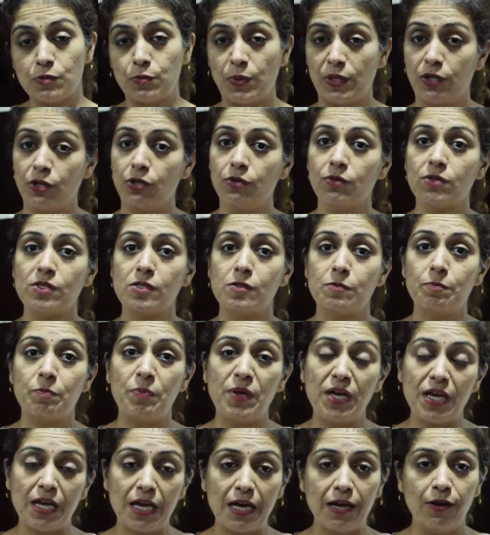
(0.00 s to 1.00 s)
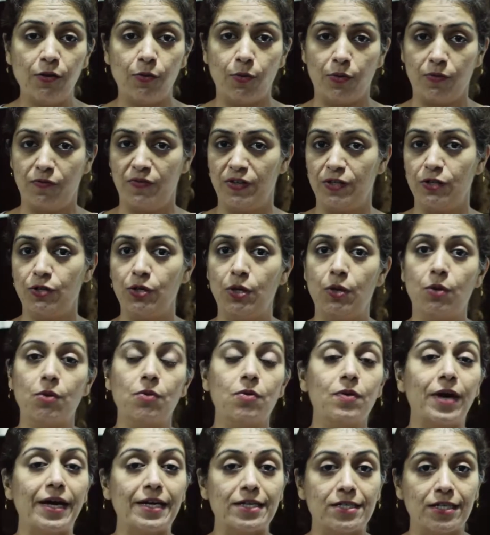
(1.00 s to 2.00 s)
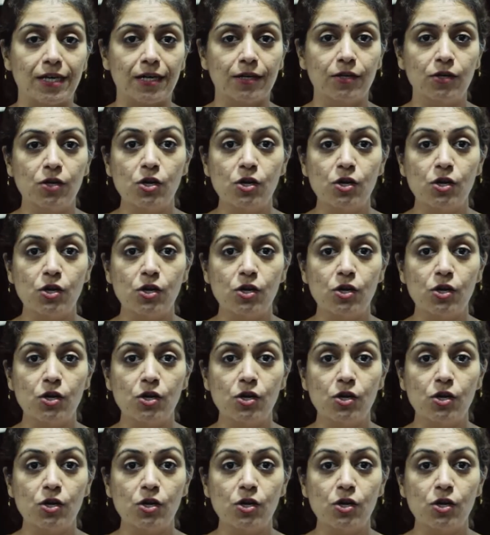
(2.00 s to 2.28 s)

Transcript: whether you're speaking or whether you're writing.